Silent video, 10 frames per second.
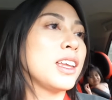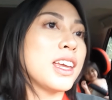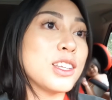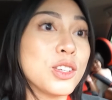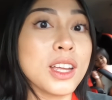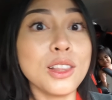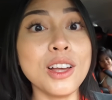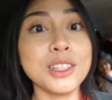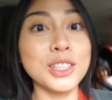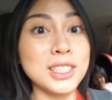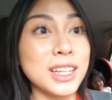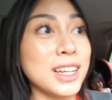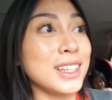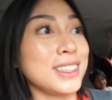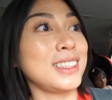case you get lost, just like
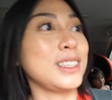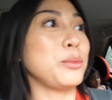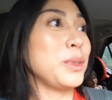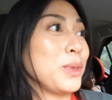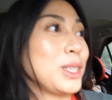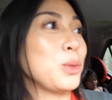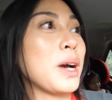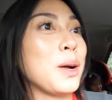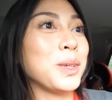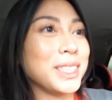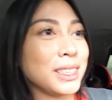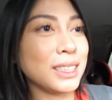us. We've been, what, two hours?